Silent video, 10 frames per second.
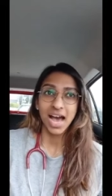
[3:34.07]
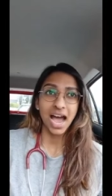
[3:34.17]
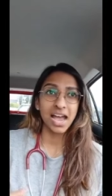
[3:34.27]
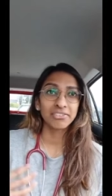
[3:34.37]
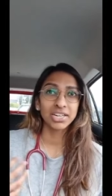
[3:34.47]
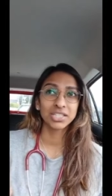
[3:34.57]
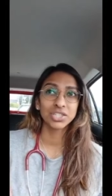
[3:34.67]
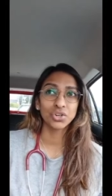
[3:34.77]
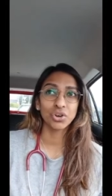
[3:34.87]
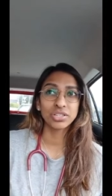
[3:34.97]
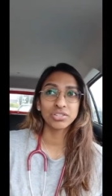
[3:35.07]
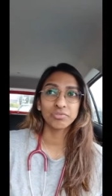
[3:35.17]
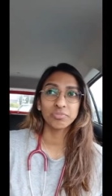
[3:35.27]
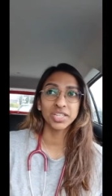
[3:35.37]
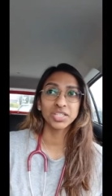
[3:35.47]
I've heard stories
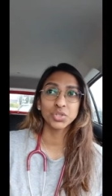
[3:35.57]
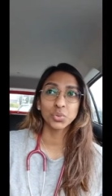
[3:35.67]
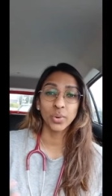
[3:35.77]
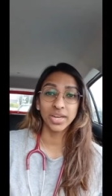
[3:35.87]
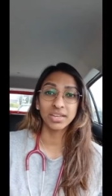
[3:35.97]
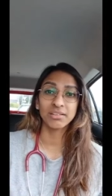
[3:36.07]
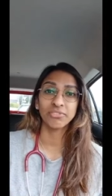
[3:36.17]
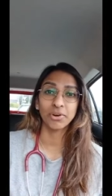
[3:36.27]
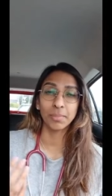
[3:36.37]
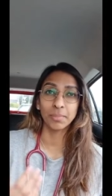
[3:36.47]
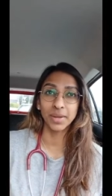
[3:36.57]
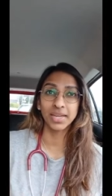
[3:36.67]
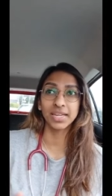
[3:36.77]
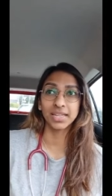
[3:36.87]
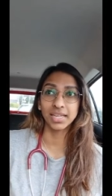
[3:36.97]
of patients waiting for a
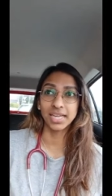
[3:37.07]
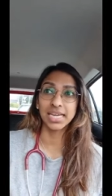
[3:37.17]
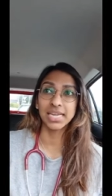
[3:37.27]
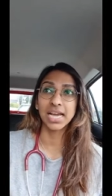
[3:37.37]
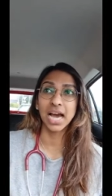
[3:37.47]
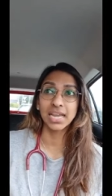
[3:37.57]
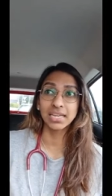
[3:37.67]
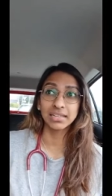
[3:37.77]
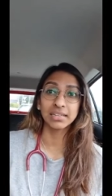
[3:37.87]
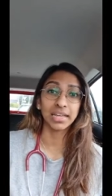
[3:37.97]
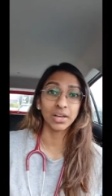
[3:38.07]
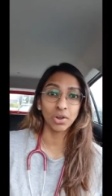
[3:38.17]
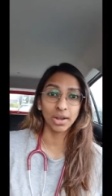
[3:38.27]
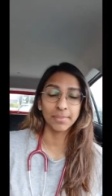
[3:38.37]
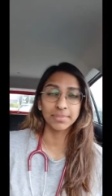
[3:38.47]
bed in the ED until they
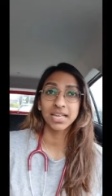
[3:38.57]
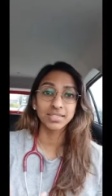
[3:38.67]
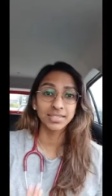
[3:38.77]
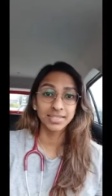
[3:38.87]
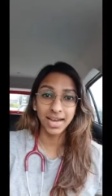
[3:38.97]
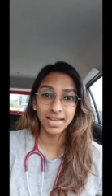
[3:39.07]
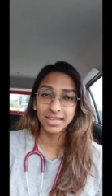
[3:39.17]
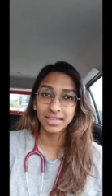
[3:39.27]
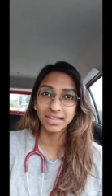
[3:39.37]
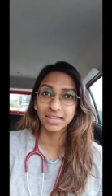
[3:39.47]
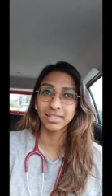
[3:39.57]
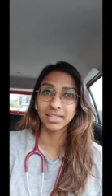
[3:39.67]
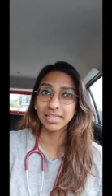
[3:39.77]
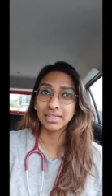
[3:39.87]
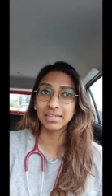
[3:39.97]
collapse, dying in
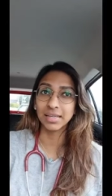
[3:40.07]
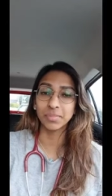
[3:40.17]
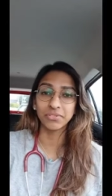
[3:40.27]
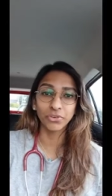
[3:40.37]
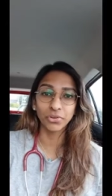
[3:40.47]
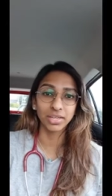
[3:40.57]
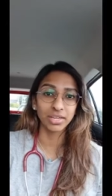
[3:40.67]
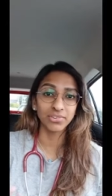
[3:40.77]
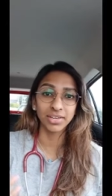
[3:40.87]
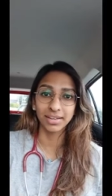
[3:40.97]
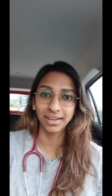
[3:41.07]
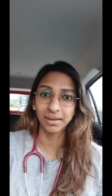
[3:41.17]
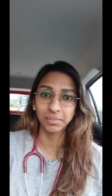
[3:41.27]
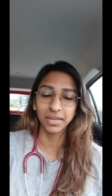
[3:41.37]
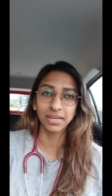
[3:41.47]
the ED before they even
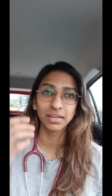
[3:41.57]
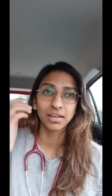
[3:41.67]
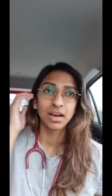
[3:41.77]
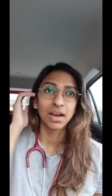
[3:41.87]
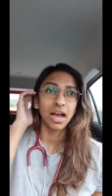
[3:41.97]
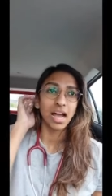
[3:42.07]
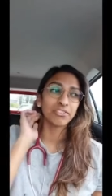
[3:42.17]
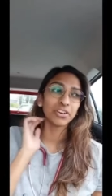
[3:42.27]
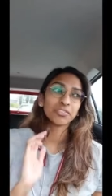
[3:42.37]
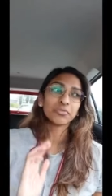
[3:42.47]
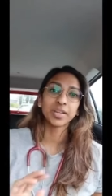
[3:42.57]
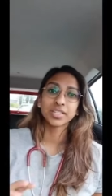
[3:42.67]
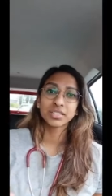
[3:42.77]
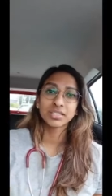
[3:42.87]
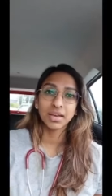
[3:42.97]
get a bed. I've heard of
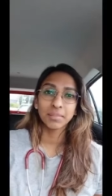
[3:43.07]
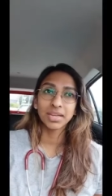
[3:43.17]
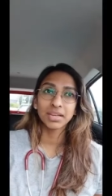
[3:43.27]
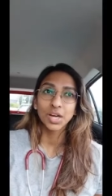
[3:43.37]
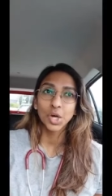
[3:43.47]
patients coming